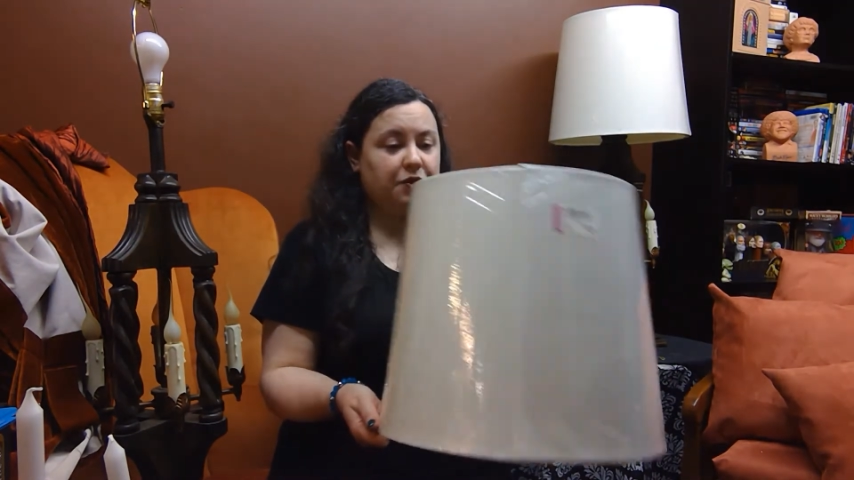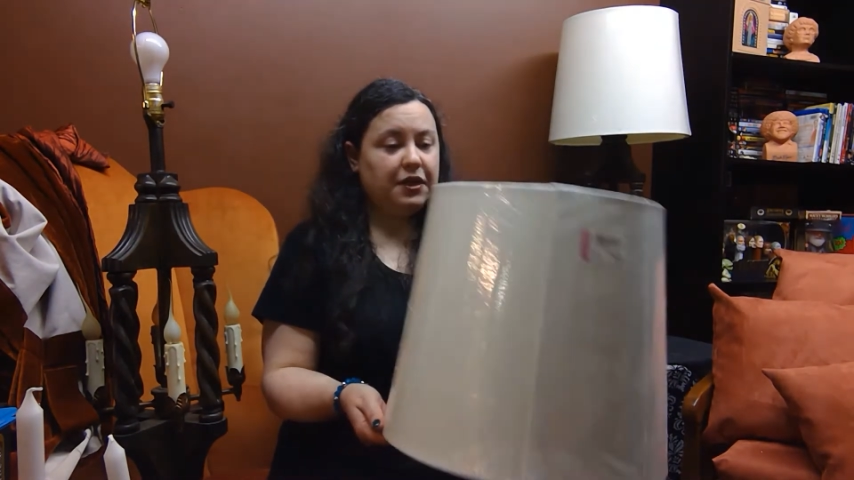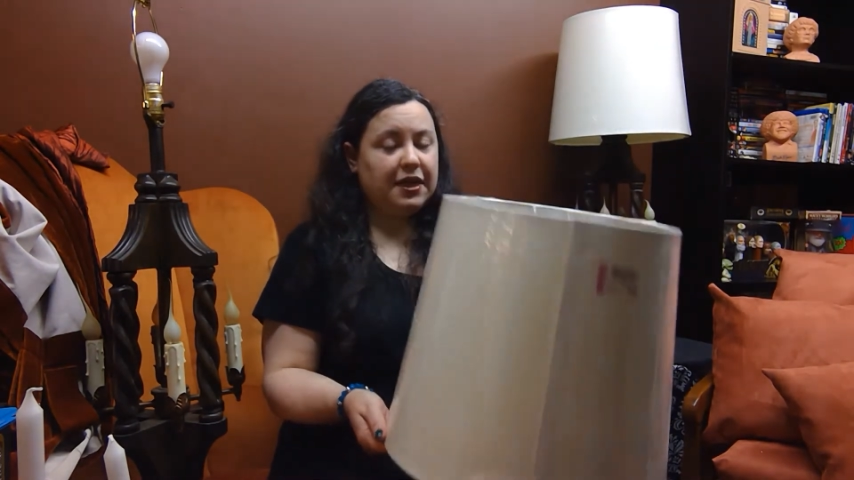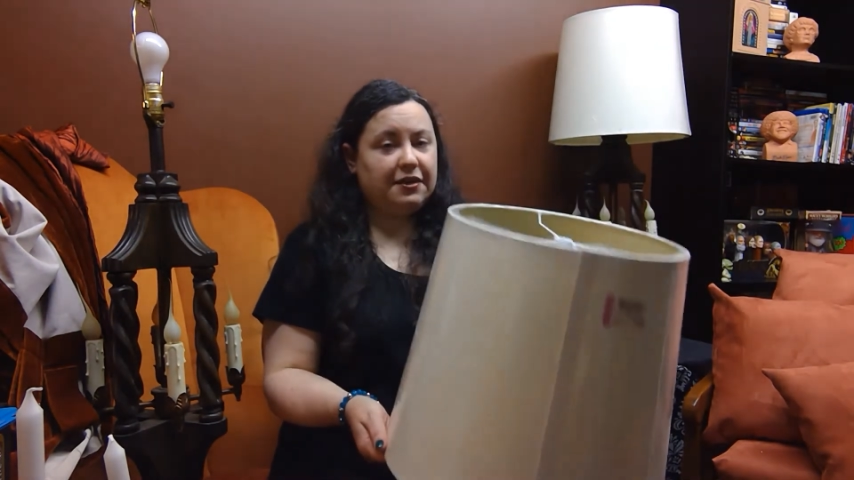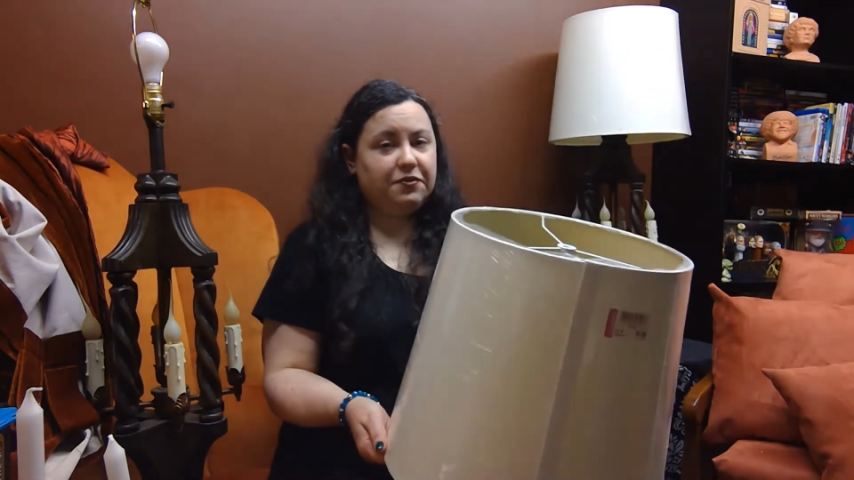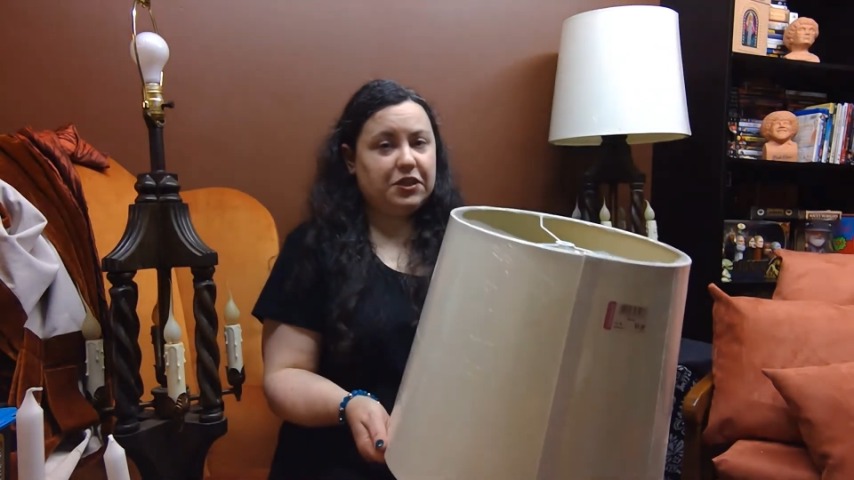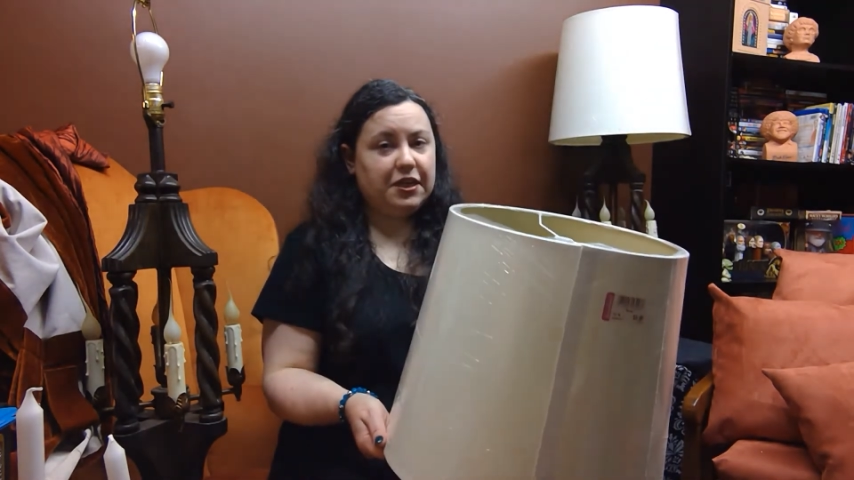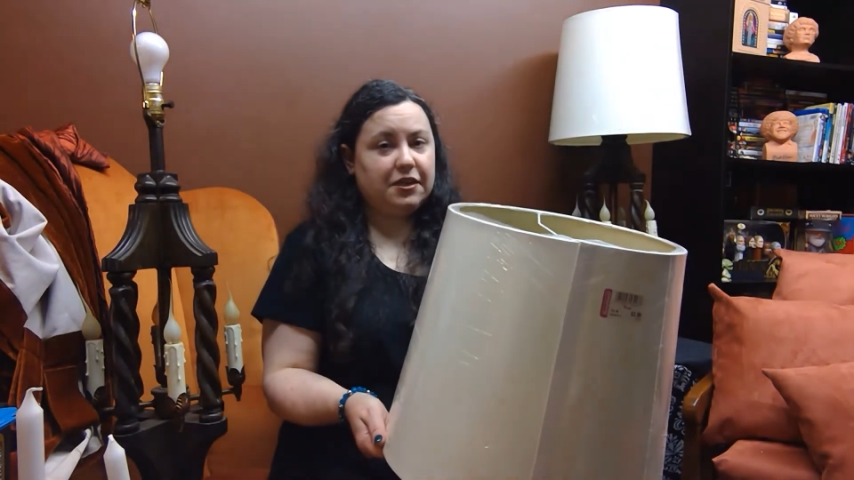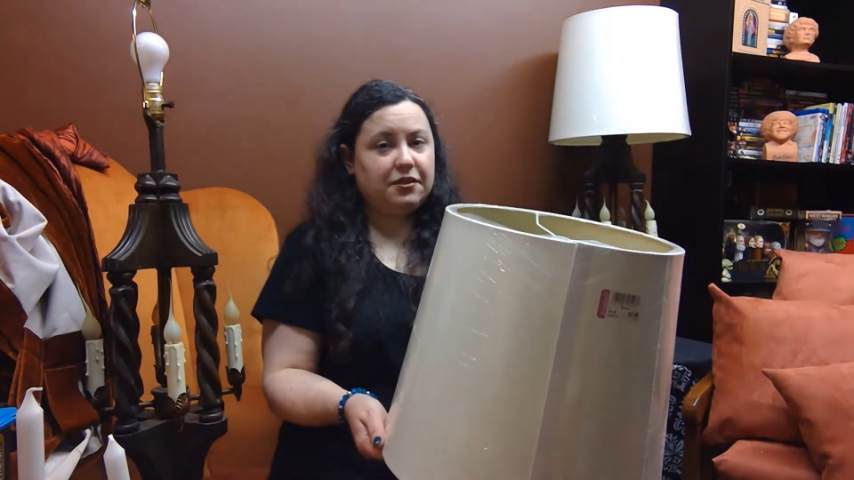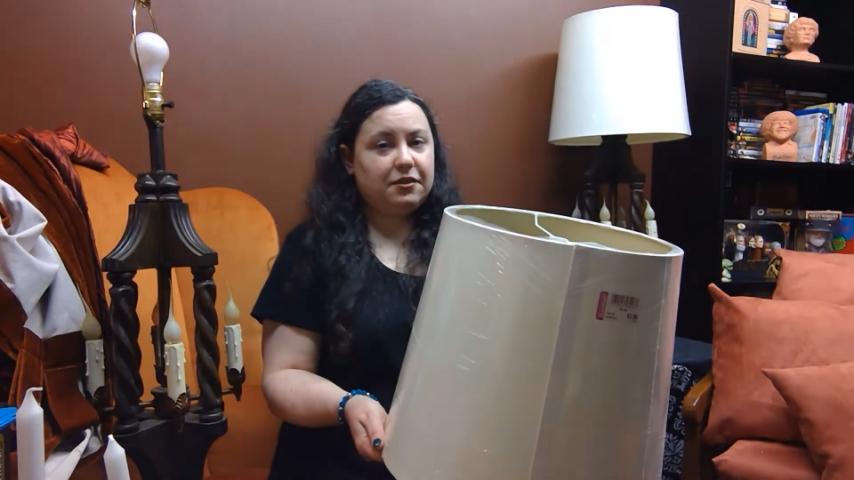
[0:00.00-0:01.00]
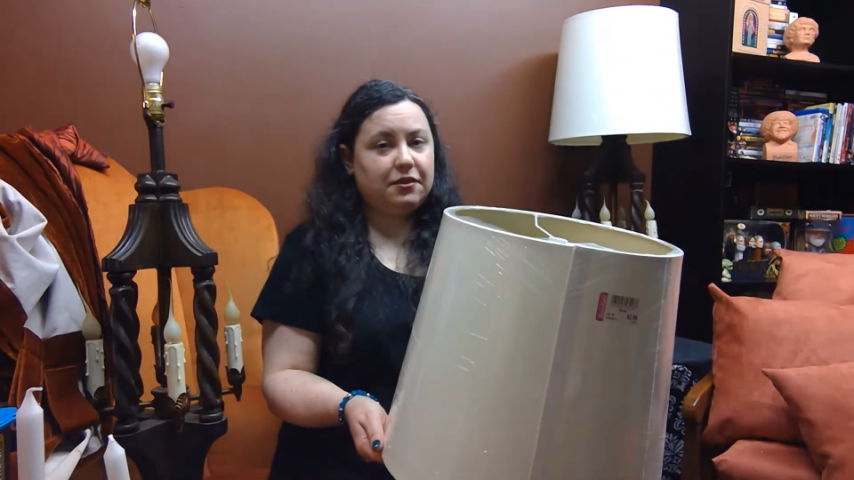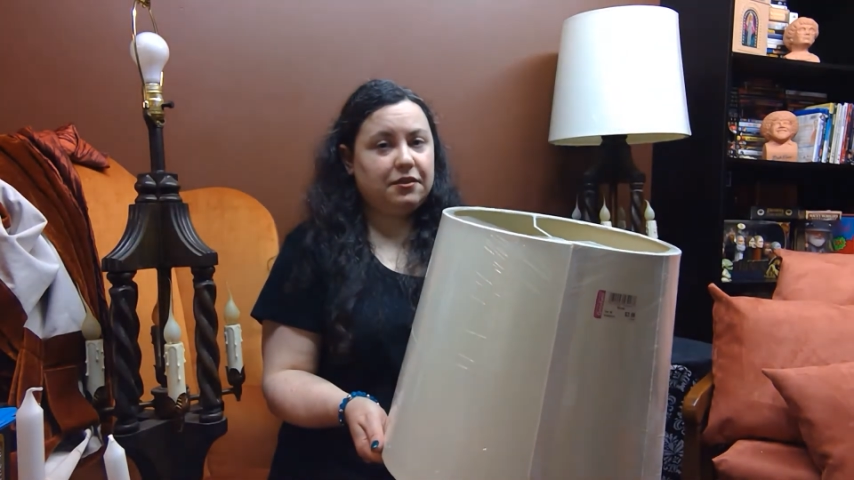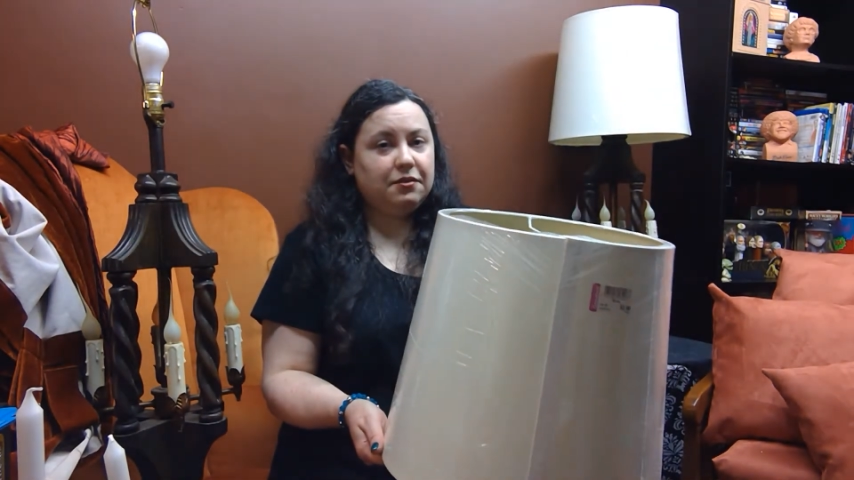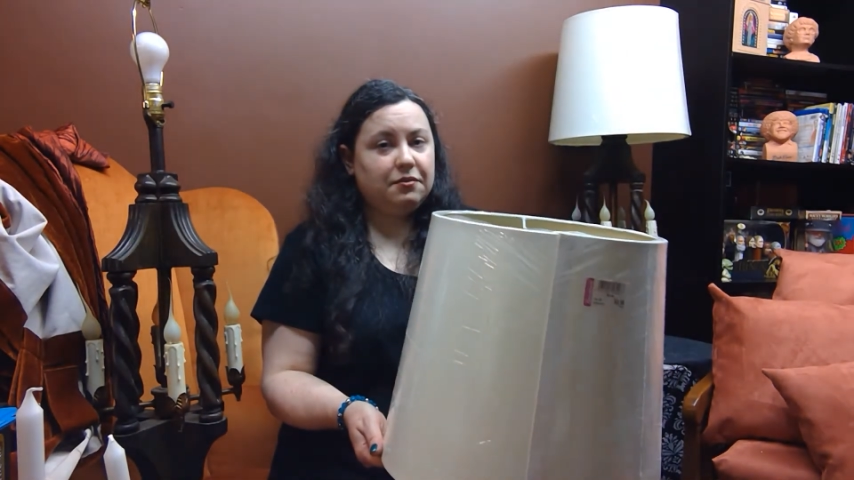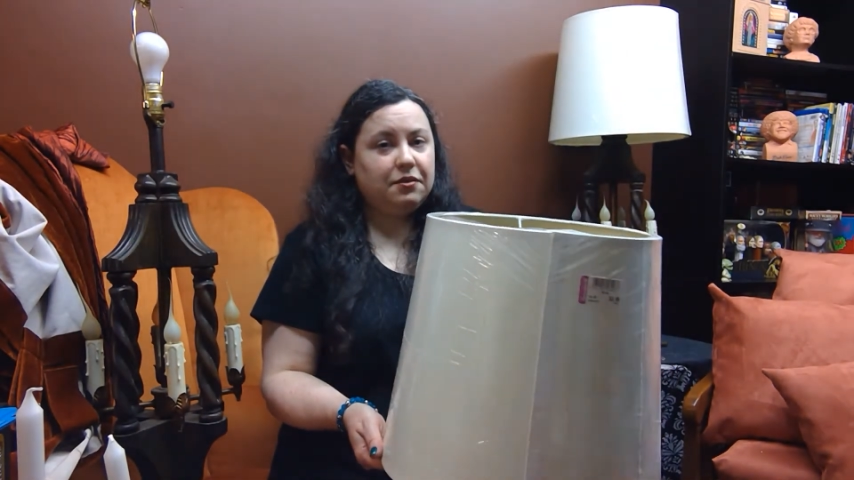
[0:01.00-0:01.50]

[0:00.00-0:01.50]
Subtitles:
kind of shades,